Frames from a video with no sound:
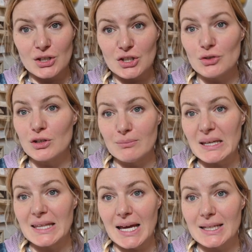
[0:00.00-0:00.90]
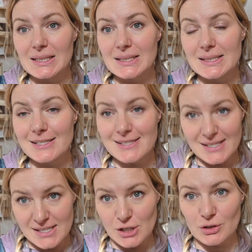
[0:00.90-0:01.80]
You could mean that
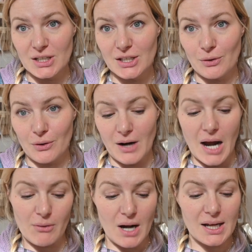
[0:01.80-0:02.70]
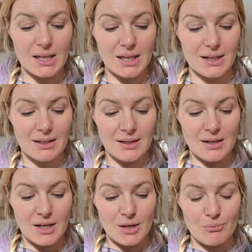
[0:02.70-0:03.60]
sincerely or ironically.
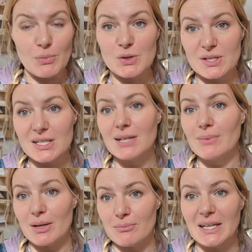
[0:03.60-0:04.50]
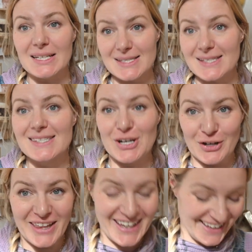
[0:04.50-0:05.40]
Most of the time I mean it
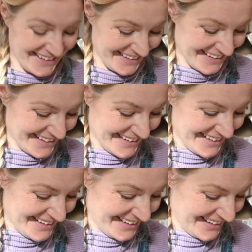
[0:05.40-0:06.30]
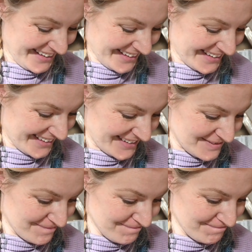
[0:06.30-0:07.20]
sincerely.
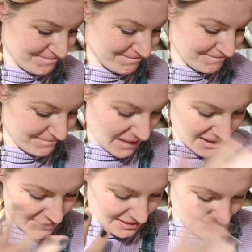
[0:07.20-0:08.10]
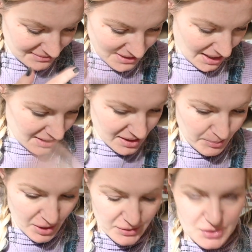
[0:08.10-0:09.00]
And then, yeah, a
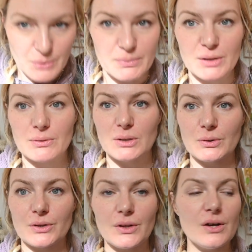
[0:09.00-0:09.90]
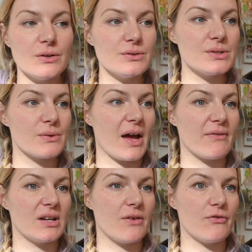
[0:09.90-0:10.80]
couple others. So I'm gonna reorder those so I
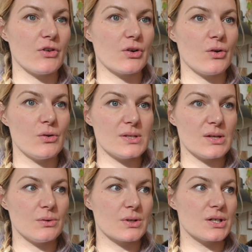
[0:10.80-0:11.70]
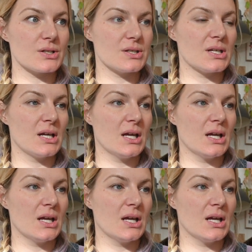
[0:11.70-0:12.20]
have enough for wholesale orders.